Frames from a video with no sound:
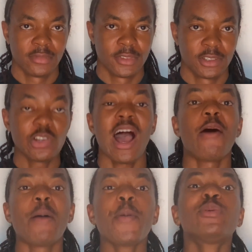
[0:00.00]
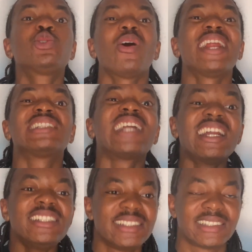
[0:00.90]
So our people should
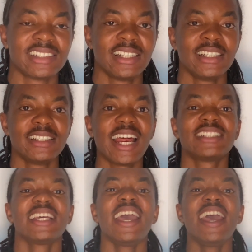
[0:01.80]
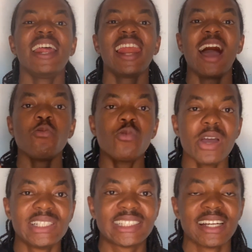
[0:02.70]
understand this, that a
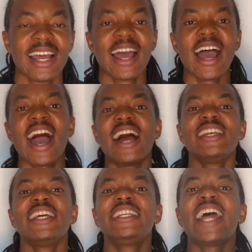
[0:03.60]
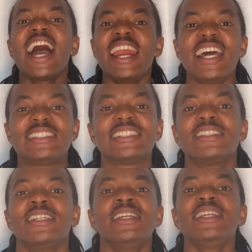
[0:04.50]
language and a
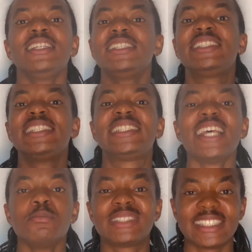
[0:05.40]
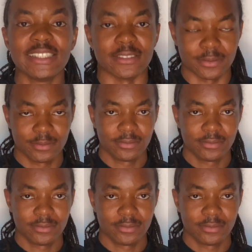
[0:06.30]
dialect is the same thing.